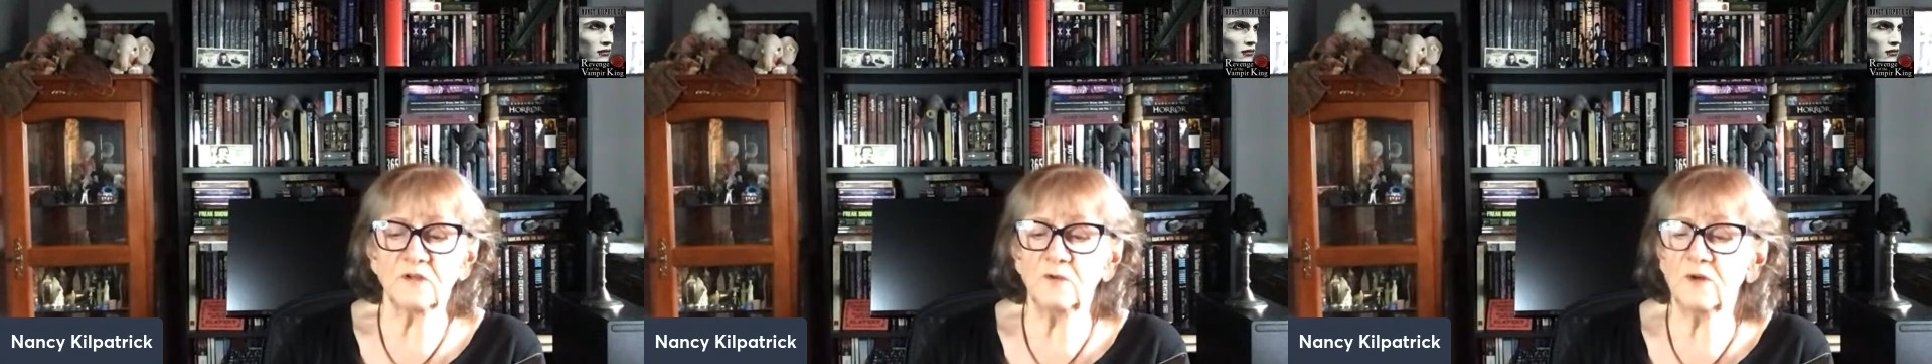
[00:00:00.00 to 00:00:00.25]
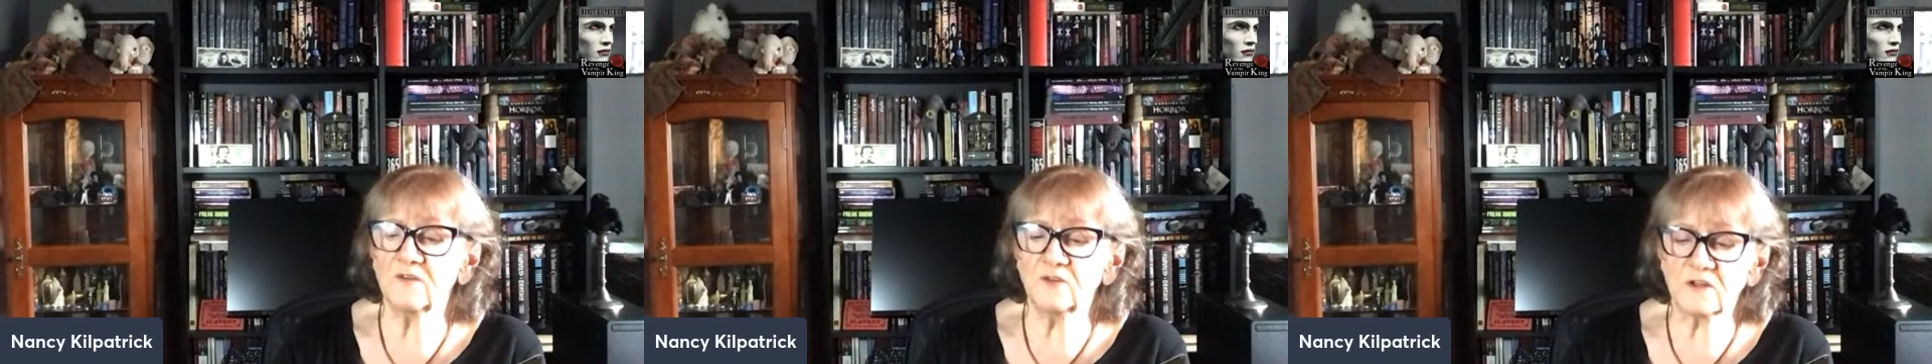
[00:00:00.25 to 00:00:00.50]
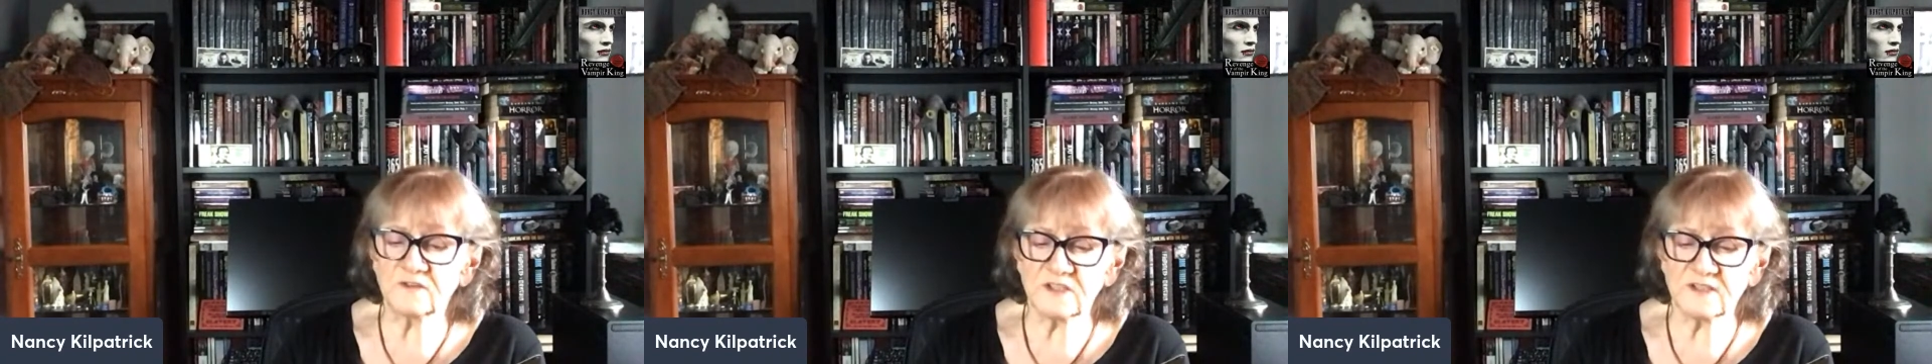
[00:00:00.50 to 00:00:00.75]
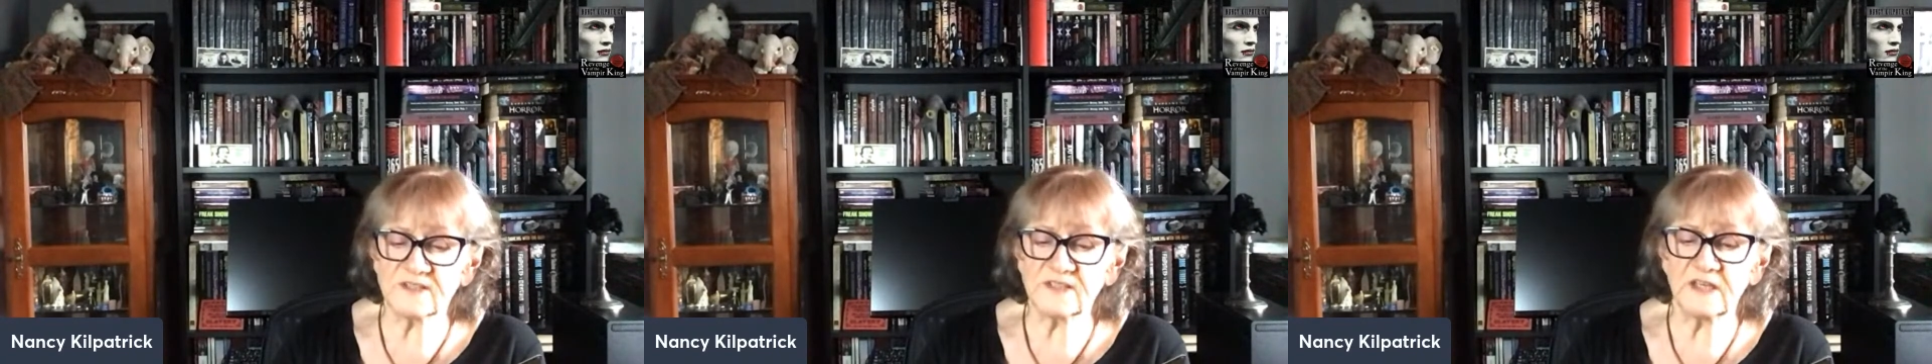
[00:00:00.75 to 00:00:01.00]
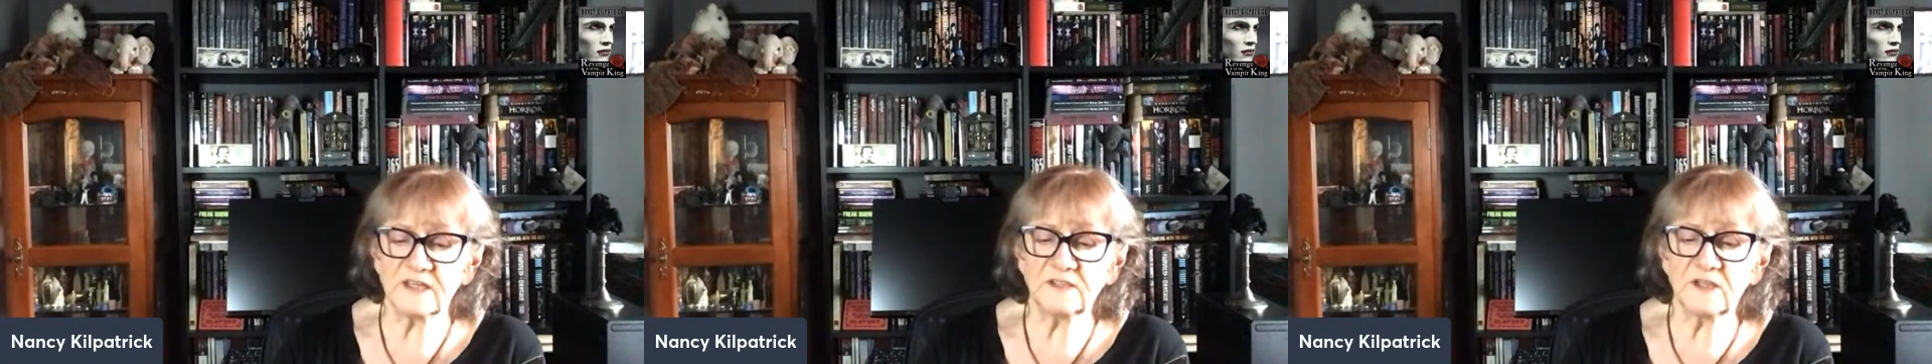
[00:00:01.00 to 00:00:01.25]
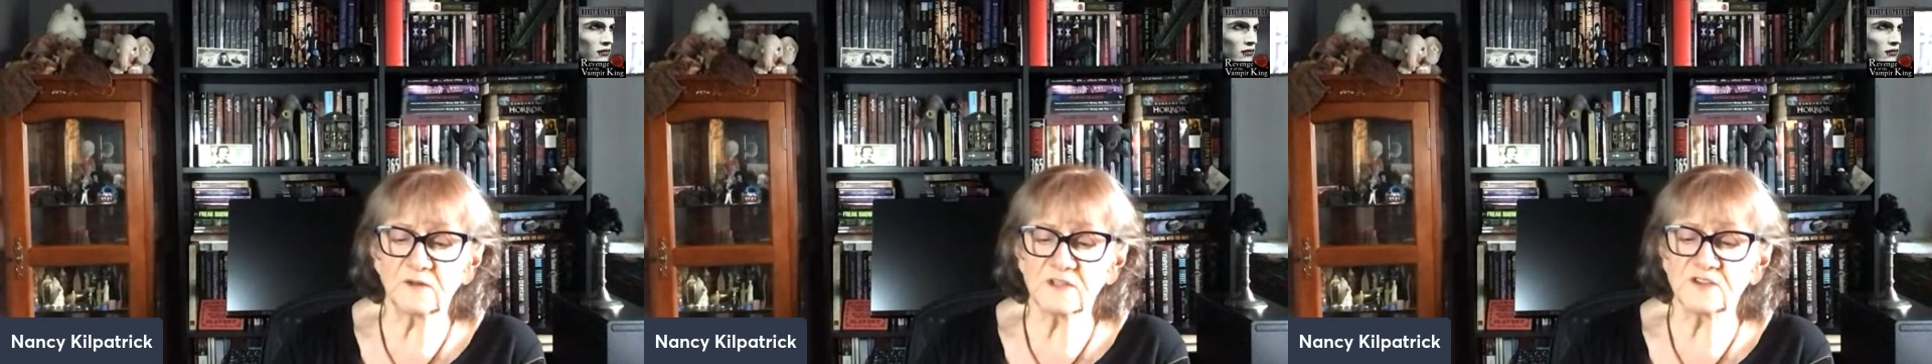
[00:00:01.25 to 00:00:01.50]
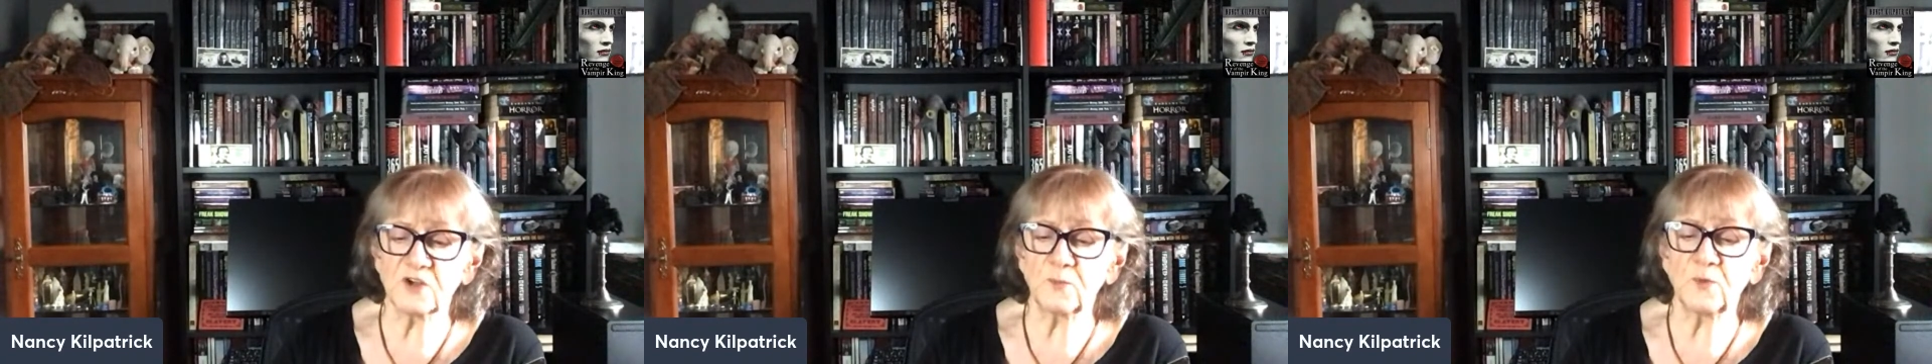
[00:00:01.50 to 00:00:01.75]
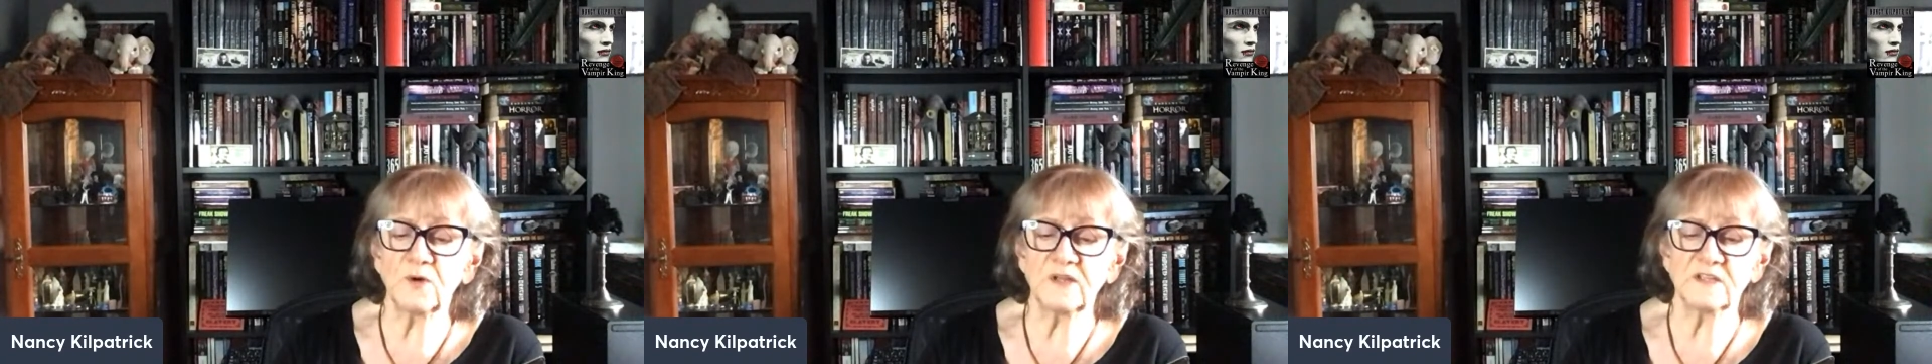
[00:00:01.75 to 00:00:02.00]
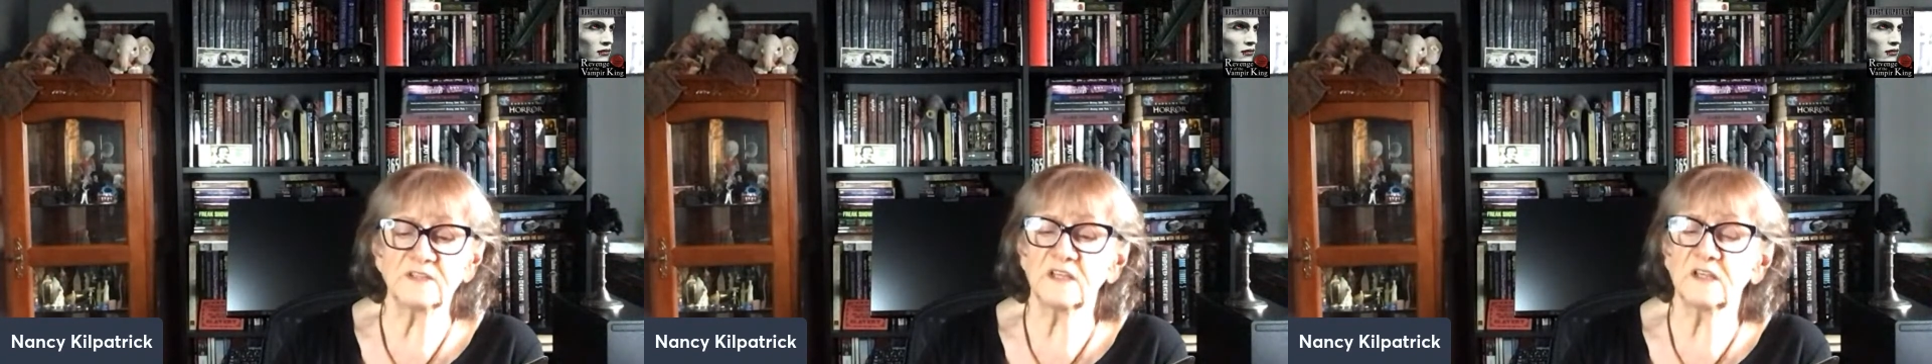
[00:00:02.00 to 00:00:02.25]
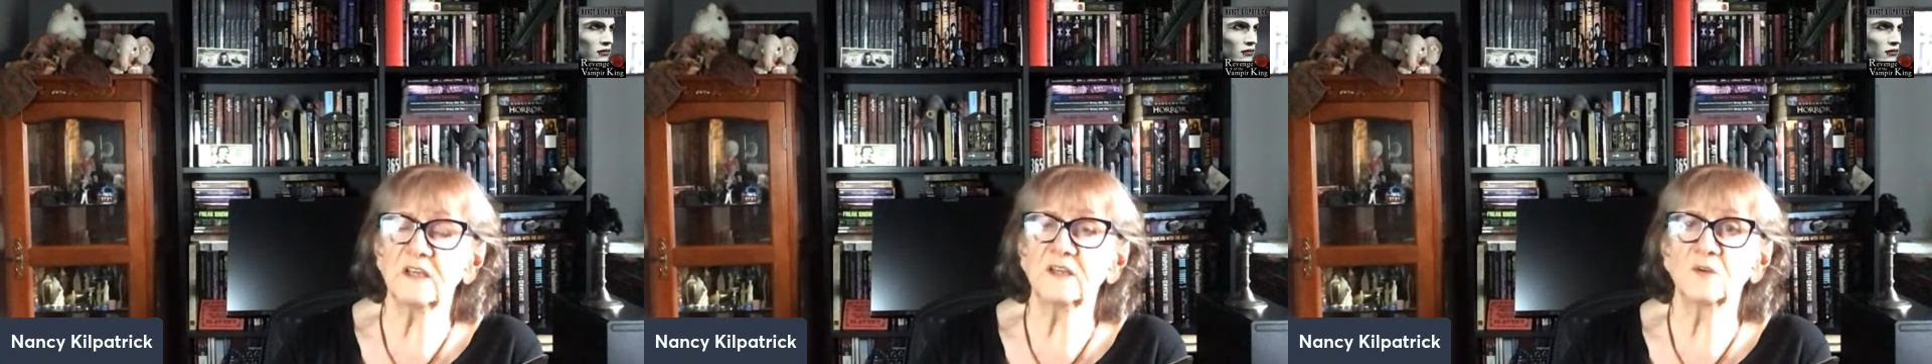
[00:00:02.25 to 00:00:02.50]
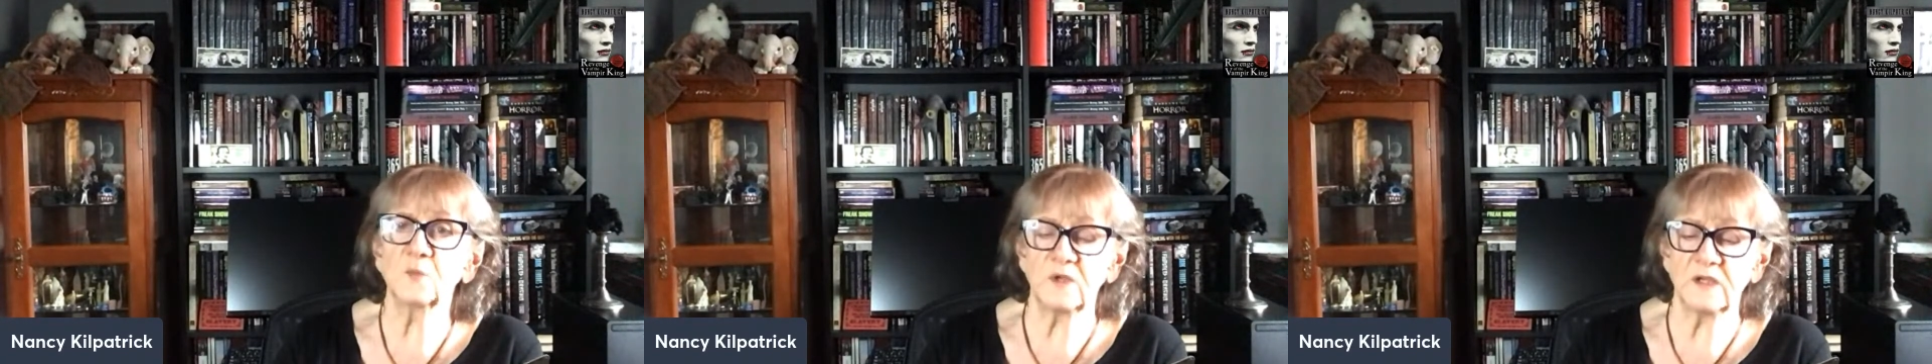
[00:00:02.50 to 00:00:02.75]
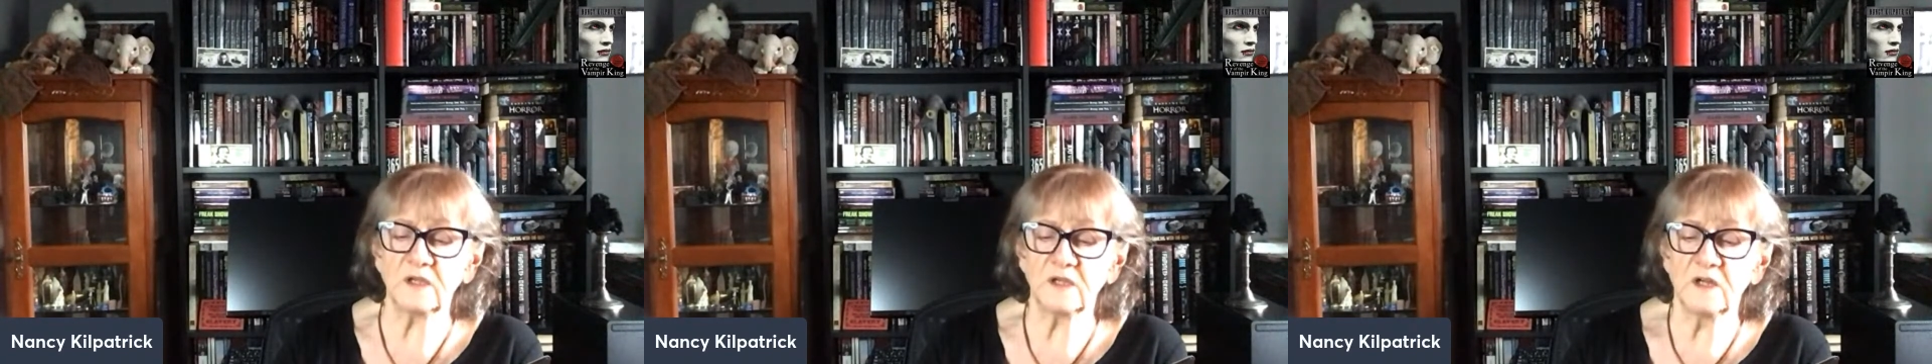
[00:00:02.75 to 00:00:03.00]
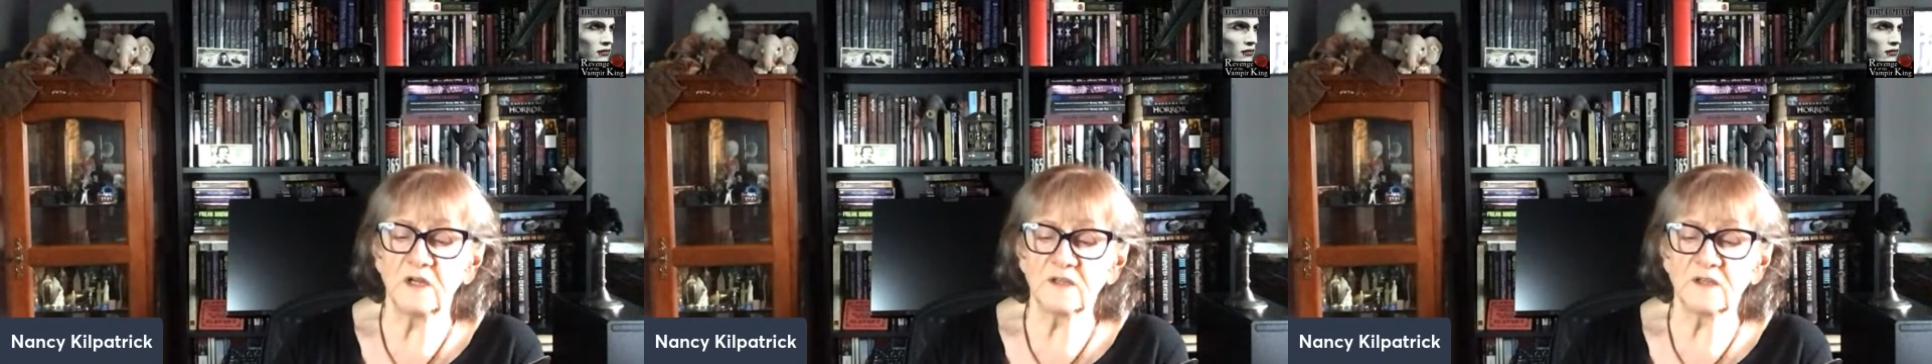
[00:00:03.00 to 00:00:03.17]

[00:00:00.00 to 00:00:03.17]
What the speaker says: You have often said there is no point in taking the weak.